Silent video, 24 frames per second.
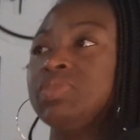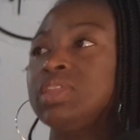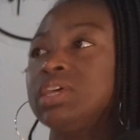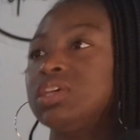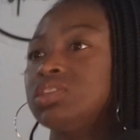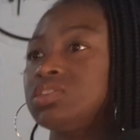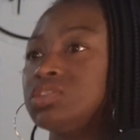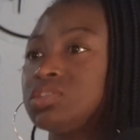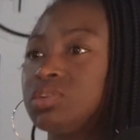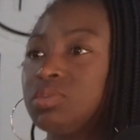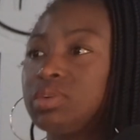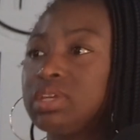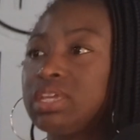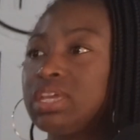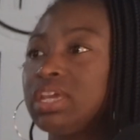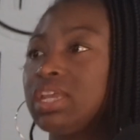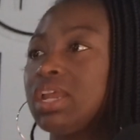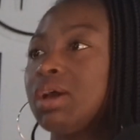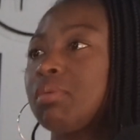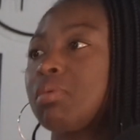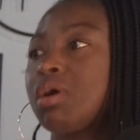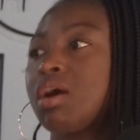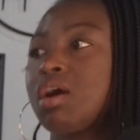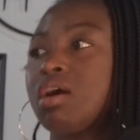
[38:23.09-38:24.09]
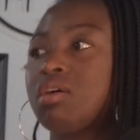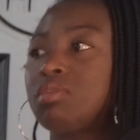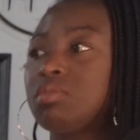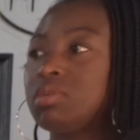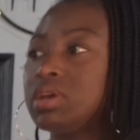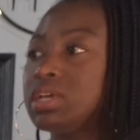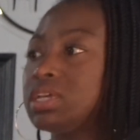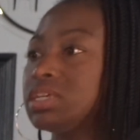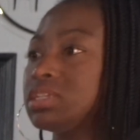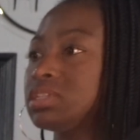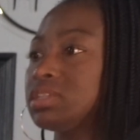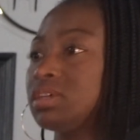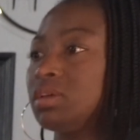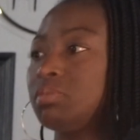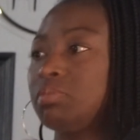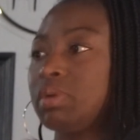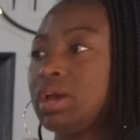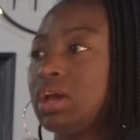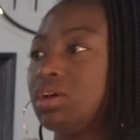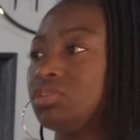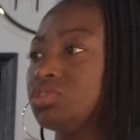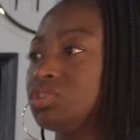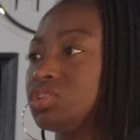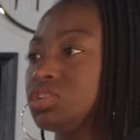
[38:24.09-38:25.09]
And so again, I'm always
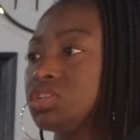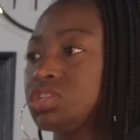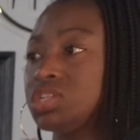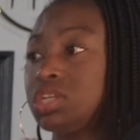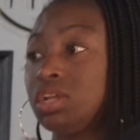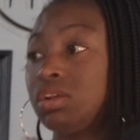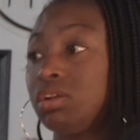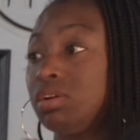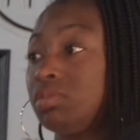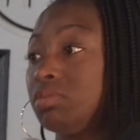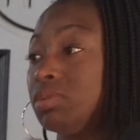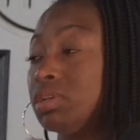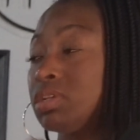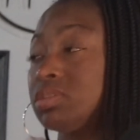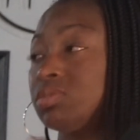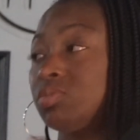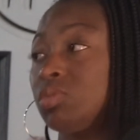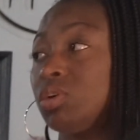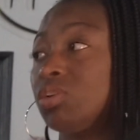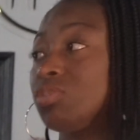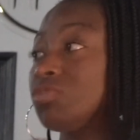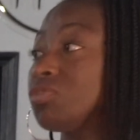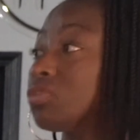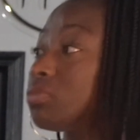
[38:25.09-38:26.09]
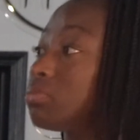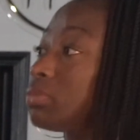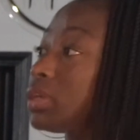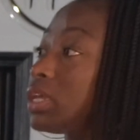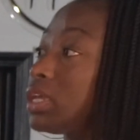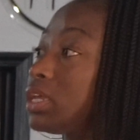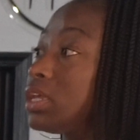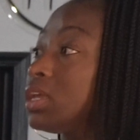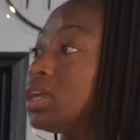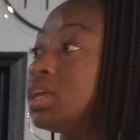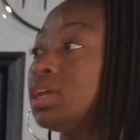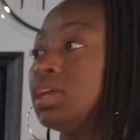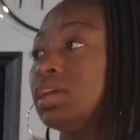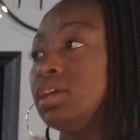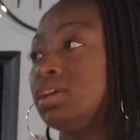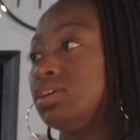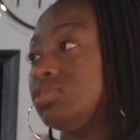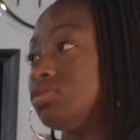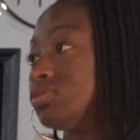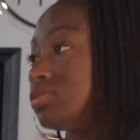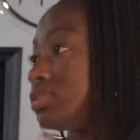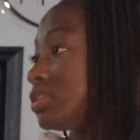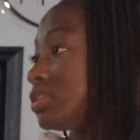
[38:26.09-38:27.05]
about just sharing what has worked for me. You